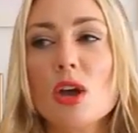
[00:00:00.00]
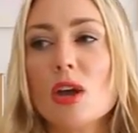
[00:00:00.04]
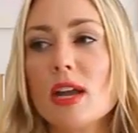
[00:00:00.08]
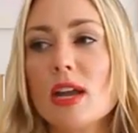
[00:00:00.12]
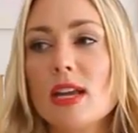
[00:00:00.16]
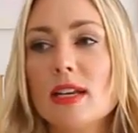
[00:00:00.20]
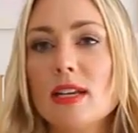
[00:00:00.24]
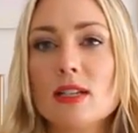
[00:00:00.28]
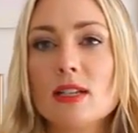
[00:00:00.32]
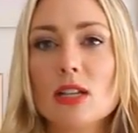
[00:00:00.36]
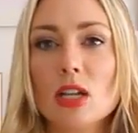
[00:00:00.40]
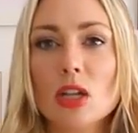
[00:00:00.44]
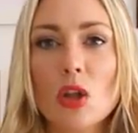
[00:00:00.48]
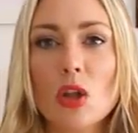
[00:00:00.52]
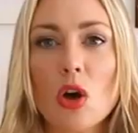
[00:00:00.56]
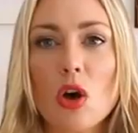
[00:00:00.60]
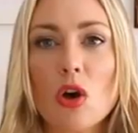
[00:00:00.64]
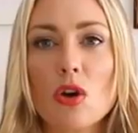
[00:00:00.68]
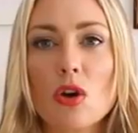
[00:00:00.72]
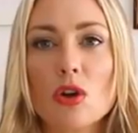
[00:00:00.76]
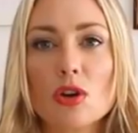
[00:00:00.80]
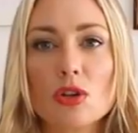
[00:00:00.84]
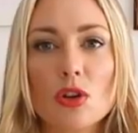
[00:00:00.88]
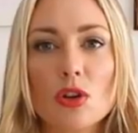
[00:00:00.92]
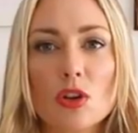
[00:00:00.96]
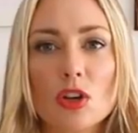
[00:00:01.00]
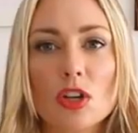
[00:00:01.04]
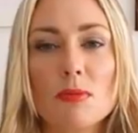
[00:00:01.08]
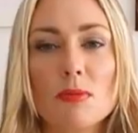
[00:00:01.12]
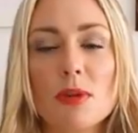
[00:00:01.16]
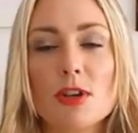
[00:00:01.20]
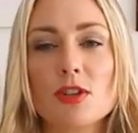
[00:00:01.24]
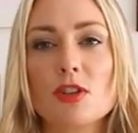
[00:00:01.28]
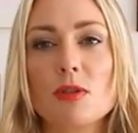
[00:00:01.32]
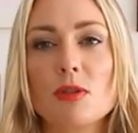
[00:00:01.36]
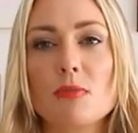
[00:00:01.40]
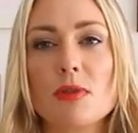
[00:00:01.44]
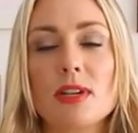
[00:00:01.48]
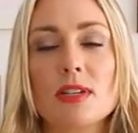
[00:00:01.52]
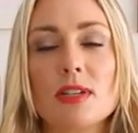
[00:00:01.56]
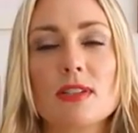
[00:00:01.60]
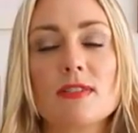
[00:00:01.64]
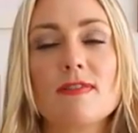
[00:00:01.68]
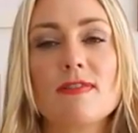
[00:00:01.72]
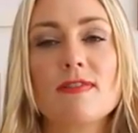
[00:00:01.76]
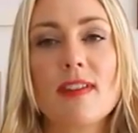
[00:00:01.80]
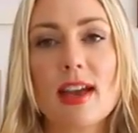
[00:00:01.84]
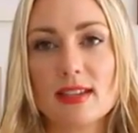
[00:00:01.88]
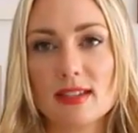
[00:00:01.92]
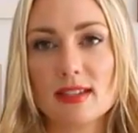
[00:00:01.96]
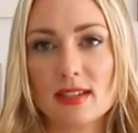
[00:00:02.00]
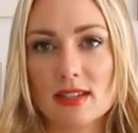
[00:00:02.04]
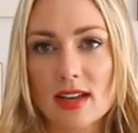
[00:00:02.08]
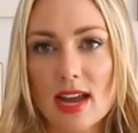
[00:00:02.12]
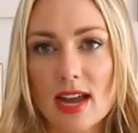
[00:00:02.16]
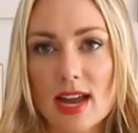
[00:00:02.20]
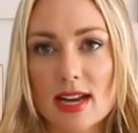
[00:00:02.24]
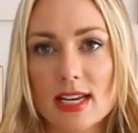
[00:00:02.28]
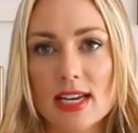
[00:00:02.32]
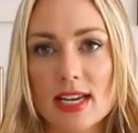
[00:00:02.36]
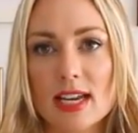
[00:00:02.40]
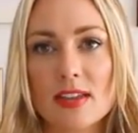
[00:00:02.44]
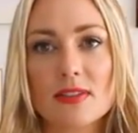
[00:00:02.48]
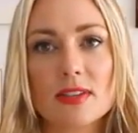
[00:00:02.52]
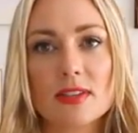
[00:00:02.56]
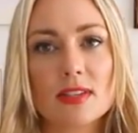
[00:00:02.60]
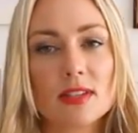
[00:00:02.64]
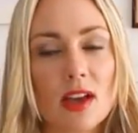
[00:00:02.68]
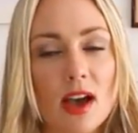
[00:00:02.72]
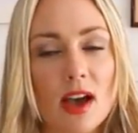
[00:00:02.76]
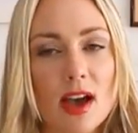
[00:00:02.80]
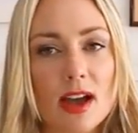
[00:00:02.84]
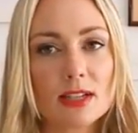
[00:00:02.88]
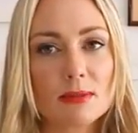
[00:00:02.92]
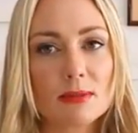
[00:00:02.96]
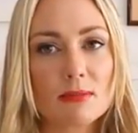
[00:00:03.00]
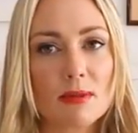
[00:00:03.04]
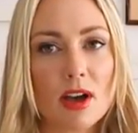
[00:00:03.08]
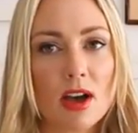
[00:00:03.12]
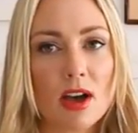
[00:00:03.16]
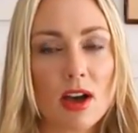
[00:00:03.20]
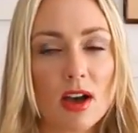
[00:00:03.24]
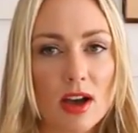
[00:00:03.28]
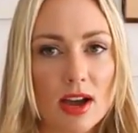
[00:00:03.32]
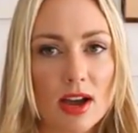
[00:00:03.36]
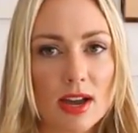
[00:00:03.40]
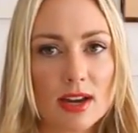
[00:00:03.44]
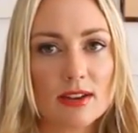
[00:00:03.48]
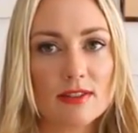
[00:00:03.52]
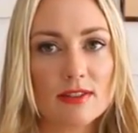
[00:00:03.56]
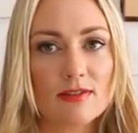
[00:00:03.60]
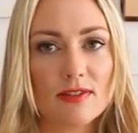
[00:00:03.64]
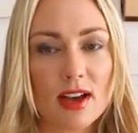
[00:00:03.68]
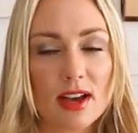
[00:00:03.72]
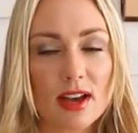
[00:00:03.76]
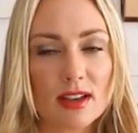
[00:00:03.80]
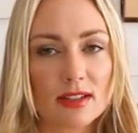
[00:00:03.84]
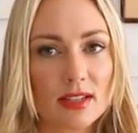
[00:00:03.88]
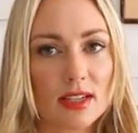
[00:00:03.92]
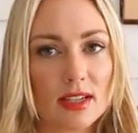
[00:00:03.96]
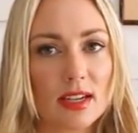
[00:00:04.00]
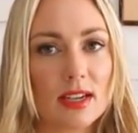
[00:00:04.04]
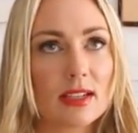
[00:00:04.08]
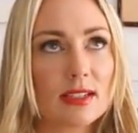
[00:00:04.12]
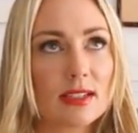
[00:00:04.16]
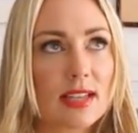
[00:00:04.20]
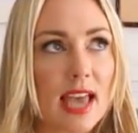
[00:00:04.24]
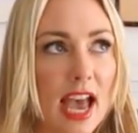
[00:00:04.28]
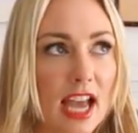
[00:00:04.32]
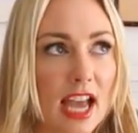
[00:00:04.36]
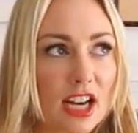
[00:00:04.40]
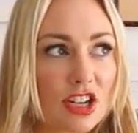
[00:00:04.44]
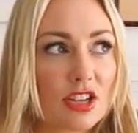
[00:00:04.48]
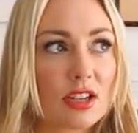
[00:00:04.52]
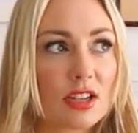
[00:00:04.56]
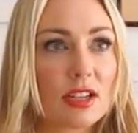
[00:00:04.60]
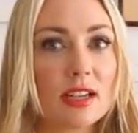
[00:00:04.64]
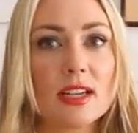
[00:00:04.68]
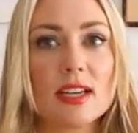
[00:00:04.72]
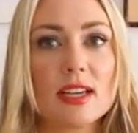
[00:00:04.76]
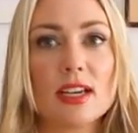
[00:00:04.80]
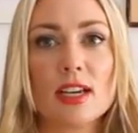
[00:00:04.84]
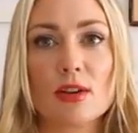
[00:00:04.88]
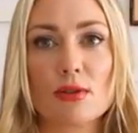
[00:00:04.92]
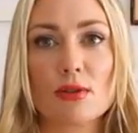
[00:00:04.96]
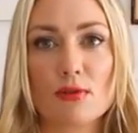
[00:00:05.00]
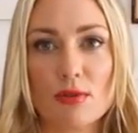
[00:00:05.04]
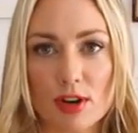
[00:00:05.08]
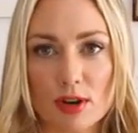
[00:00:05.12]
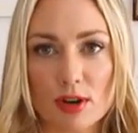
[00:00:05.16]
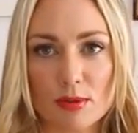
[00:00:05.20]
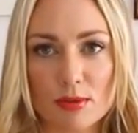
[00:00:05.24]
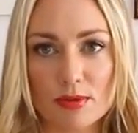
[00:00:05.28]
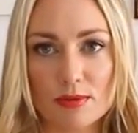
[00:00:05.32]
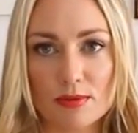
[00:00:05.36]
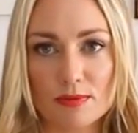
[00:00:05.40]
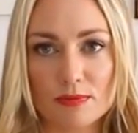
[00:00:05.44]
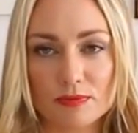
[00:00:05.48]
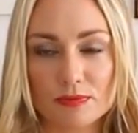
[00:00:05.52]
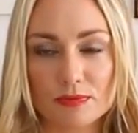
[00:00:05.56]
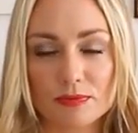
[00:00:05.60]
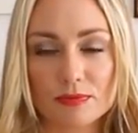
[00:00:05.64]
it is a long documentary, but it's fascinating, and the science behind fasting is actually incredible.